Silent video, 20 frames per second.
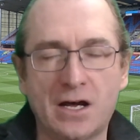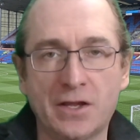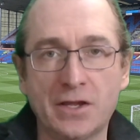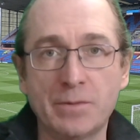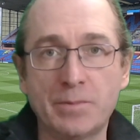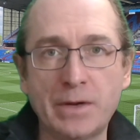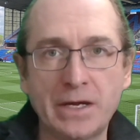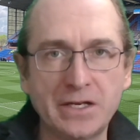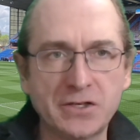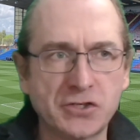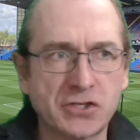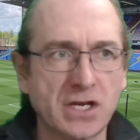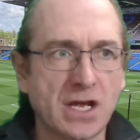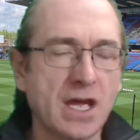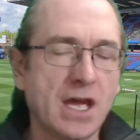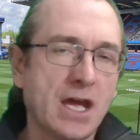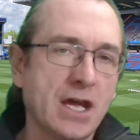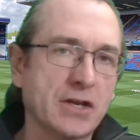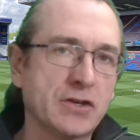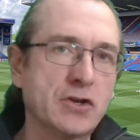the pitch,
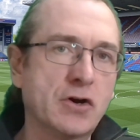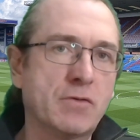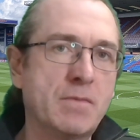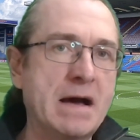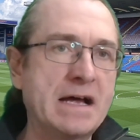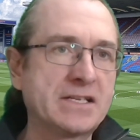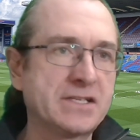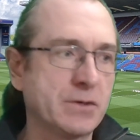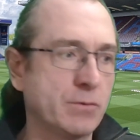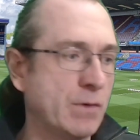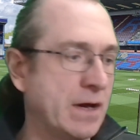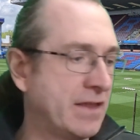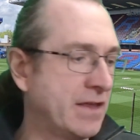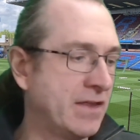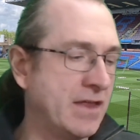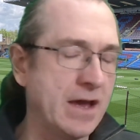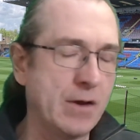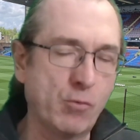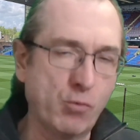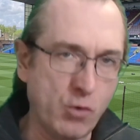no matter whether
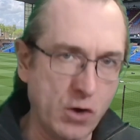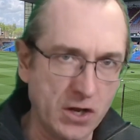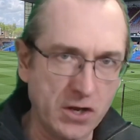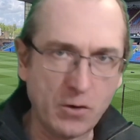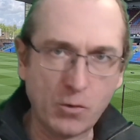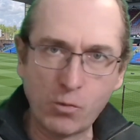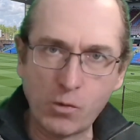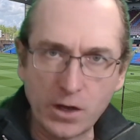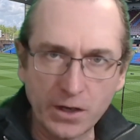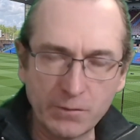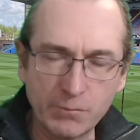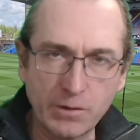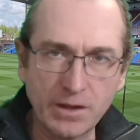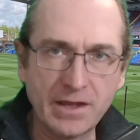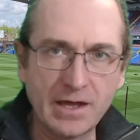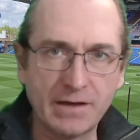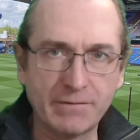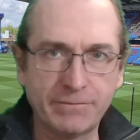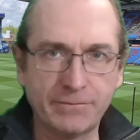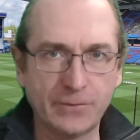they're one-on-one with
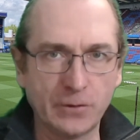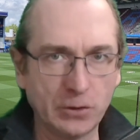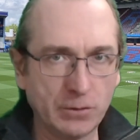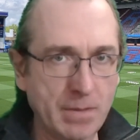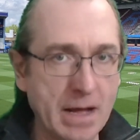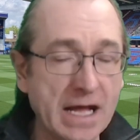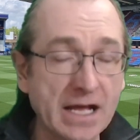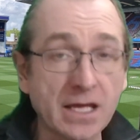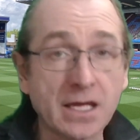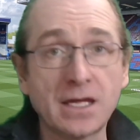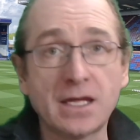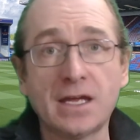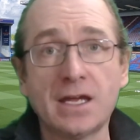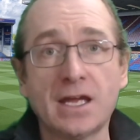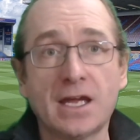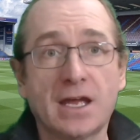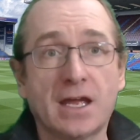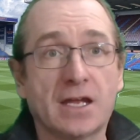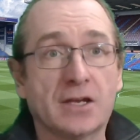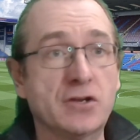their fullback,
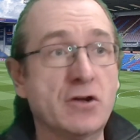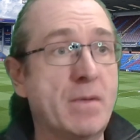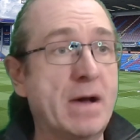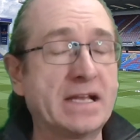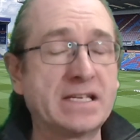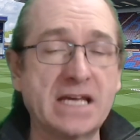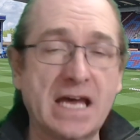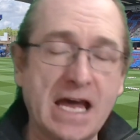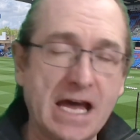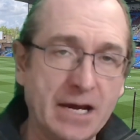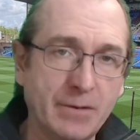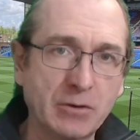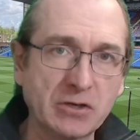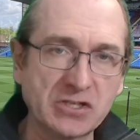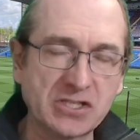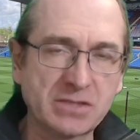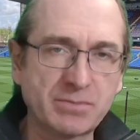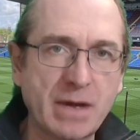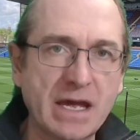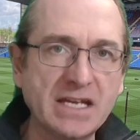no matter how much
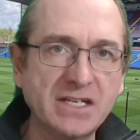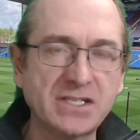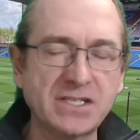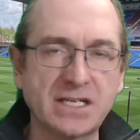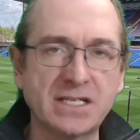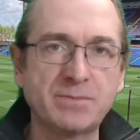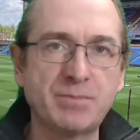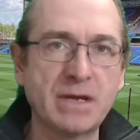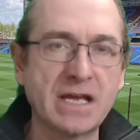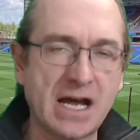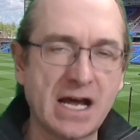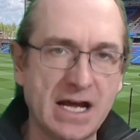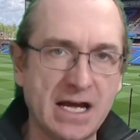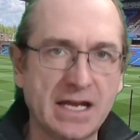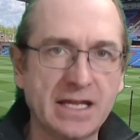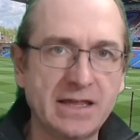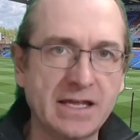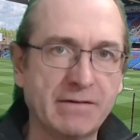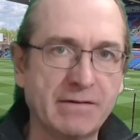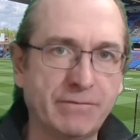space is
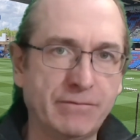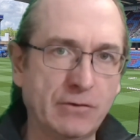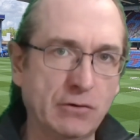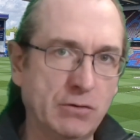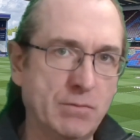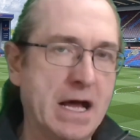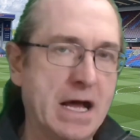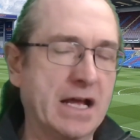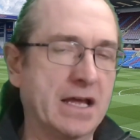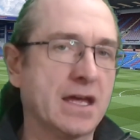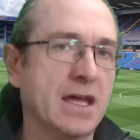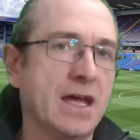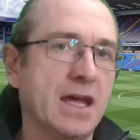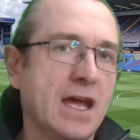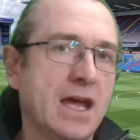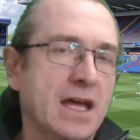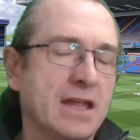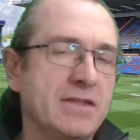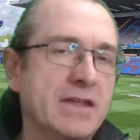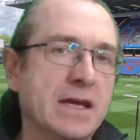behind that fullback.
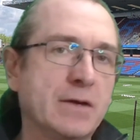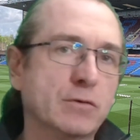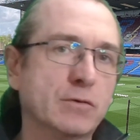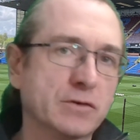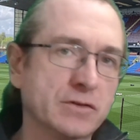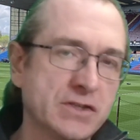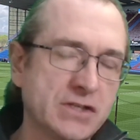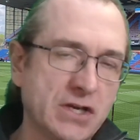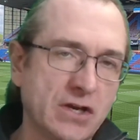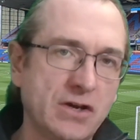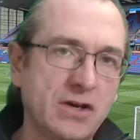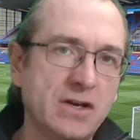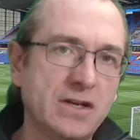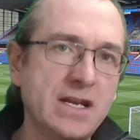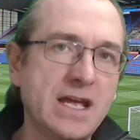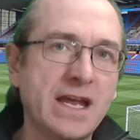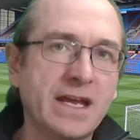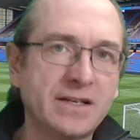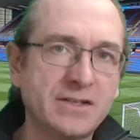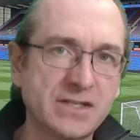They will turn
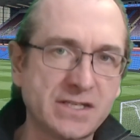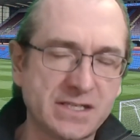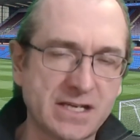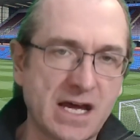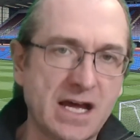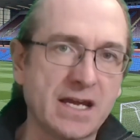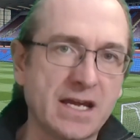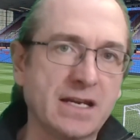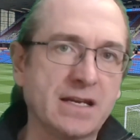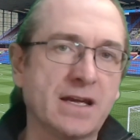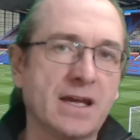inside.